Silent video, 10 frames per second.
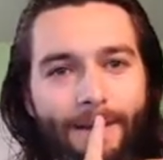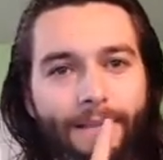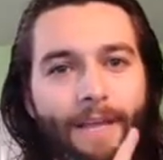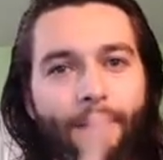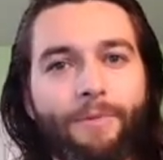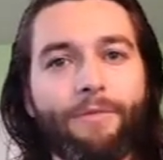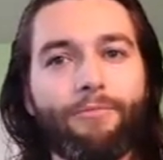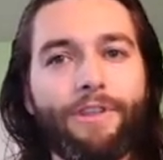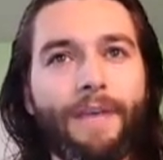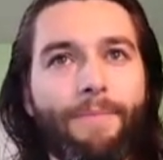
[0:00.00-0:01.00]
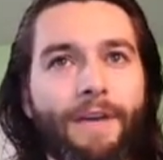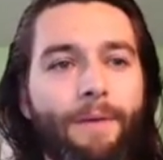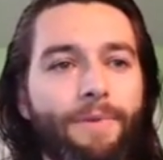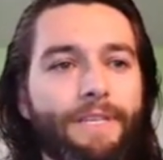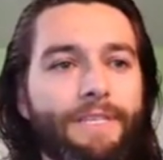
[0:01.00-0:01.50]
and I'm going to bring that back up
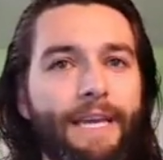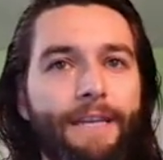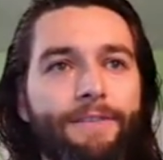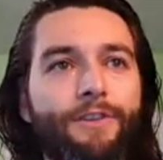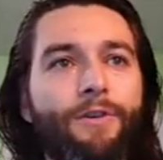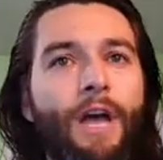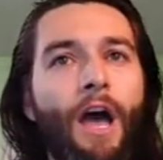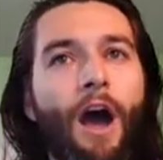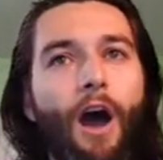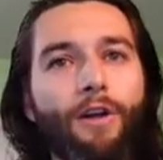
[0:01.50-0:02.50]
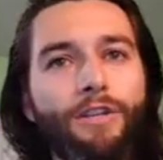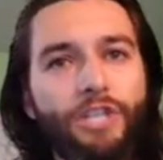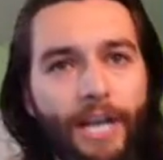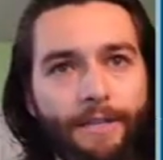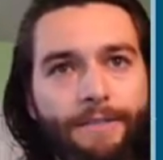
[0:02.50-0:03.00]
in a second. So our
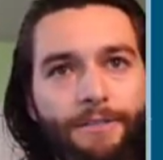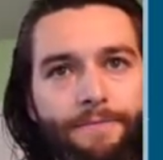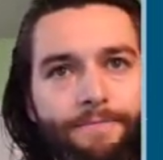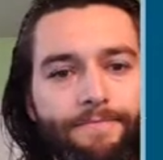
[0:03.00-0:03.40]
challenge,